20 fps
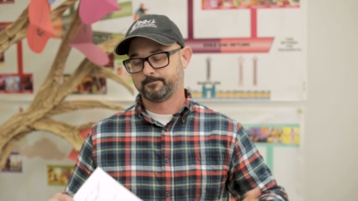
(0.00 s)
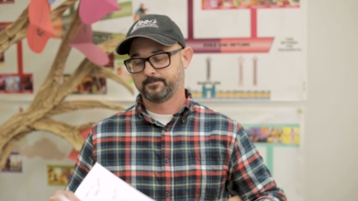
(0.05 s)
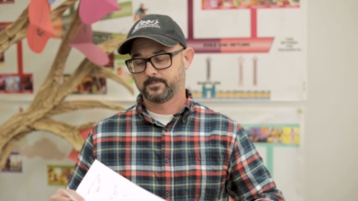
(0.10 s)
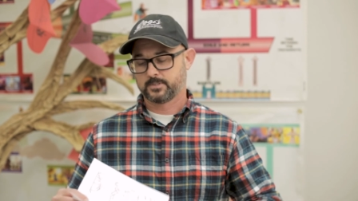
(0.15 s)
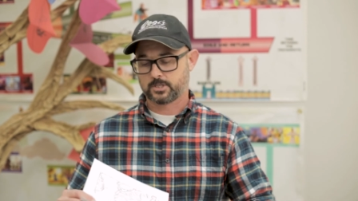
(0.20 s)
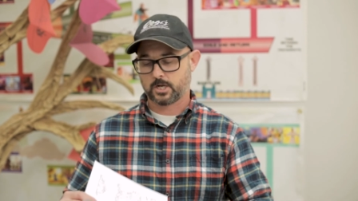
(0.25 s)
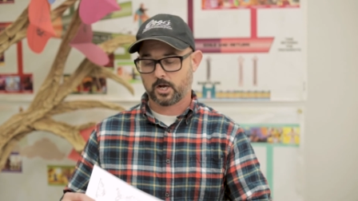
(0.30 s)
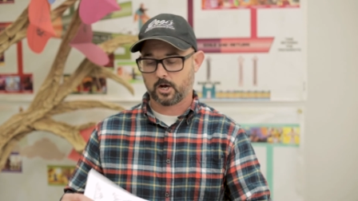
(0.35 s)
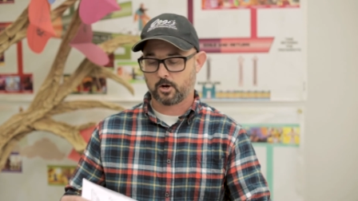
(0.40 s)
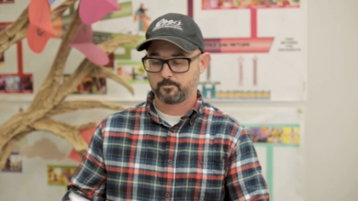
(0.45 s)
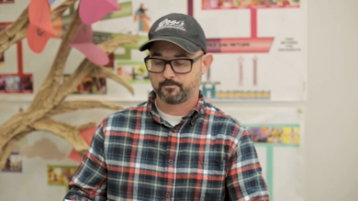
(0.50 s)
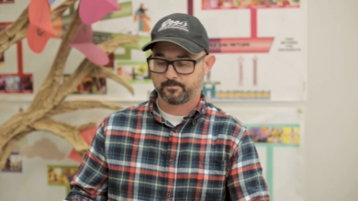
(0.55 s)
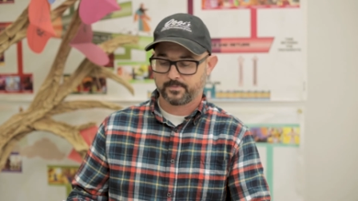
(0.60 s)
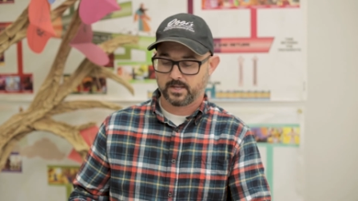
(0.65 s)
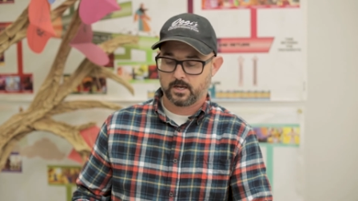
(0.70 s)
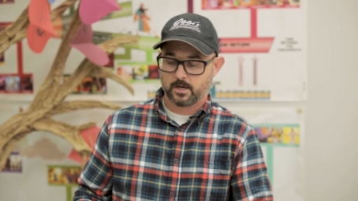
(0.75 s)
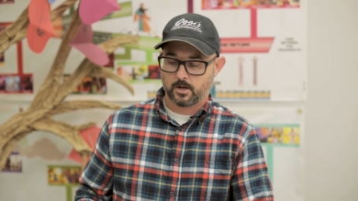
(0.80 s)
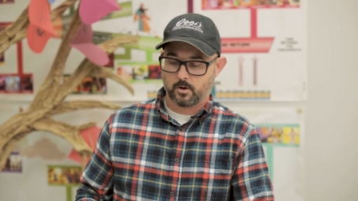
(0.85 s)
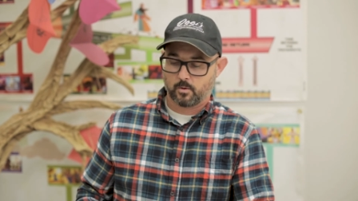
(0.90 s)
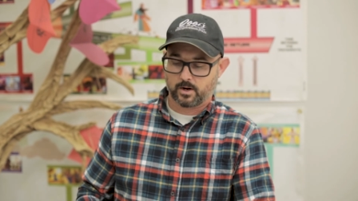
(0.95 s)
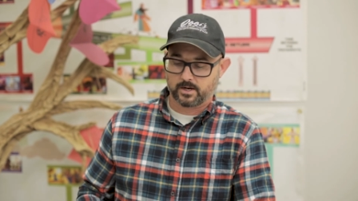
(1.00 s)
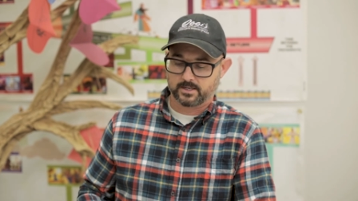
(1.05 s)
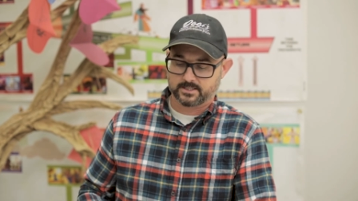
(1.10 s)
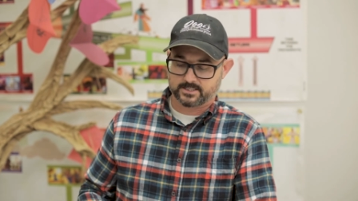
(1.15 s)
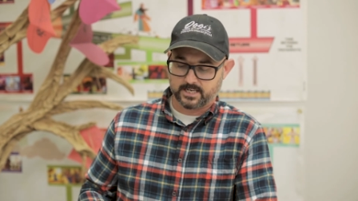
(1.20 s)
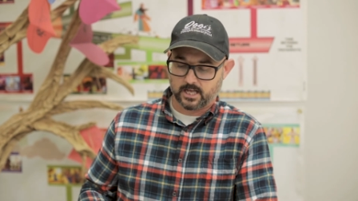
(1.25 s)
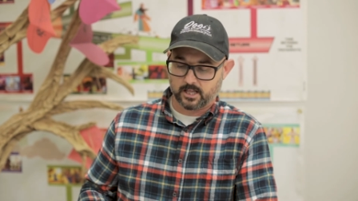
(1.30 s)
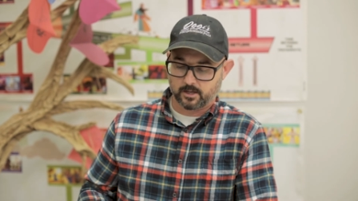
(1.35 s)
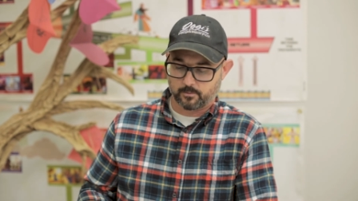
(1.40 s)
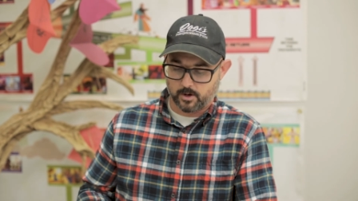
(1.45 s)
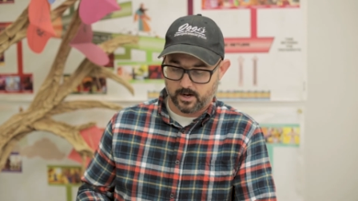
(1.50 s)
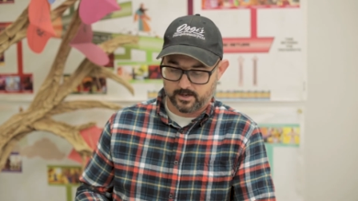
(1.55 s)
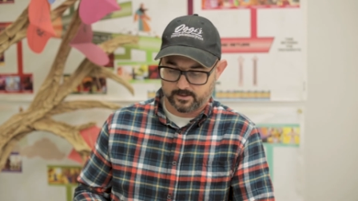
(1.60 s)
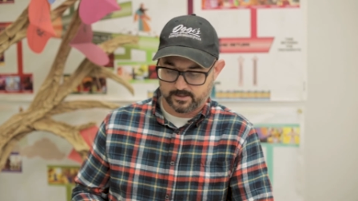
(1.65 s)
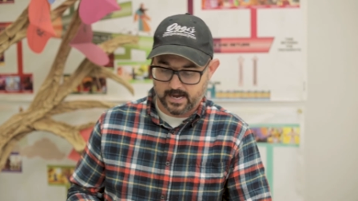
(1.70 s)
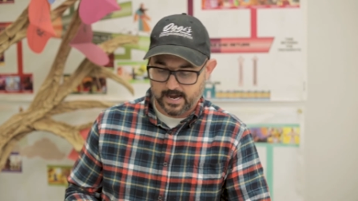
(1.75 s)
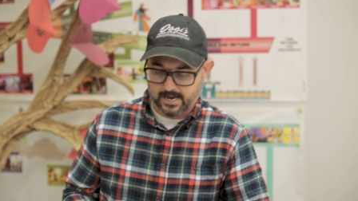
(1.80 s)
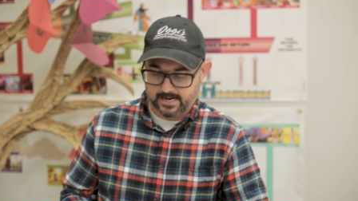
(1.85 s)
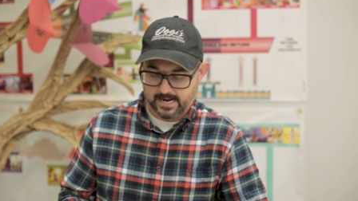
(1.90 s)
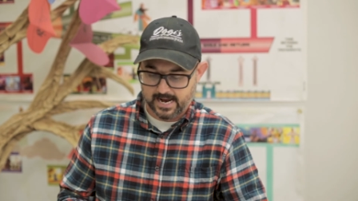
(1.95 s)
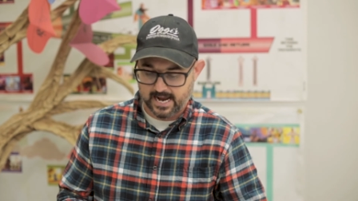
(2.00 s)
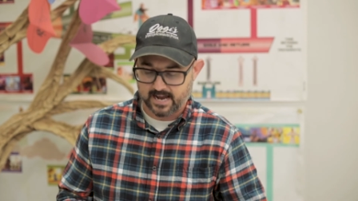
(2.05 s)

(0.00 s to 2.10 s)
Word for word: So we're gonna celebrate that.